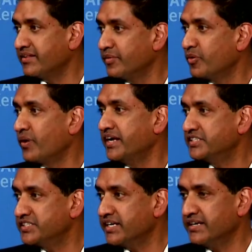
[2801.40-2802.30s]

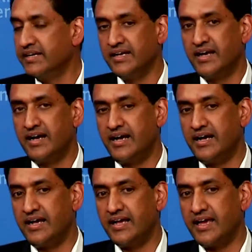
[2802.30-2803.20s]
deliberation
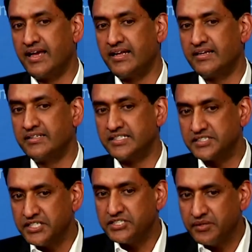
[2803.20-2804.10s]
and
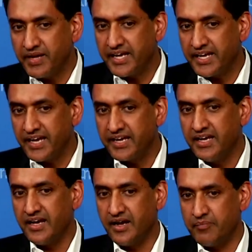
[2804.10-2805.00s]
decision-making
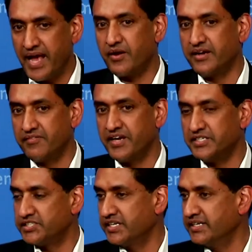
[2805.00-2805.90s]
about
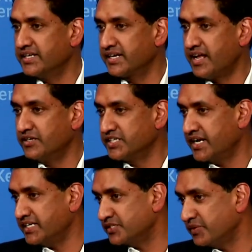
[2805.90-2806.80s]
innovation and technology.
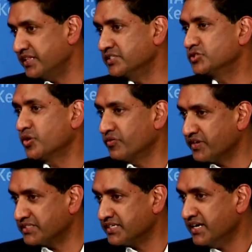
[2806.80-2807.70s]
It has to be in the
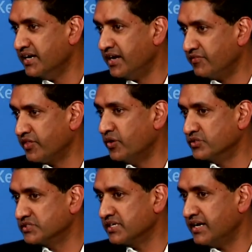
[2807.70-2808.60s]
service of
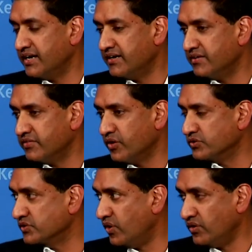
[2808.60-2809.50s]
those
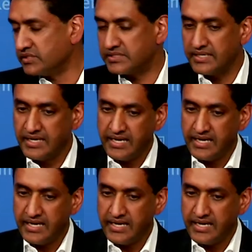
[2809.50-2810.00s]
goals.